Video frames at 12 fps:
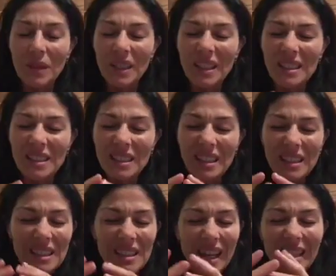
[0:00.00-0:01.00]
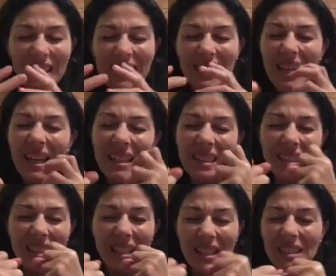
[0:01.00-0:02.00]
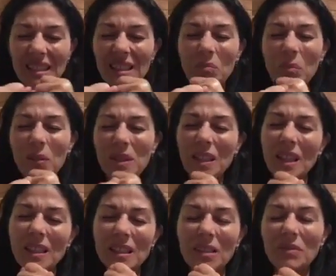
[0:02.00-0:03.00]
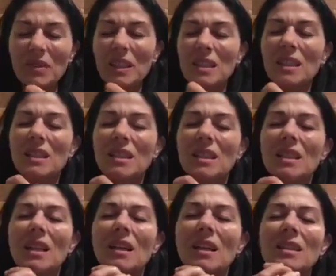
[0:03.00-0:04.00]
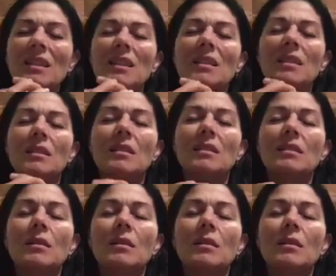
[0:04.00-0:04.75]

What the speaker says: it's not intense and as in possessiveness, it's intense as is.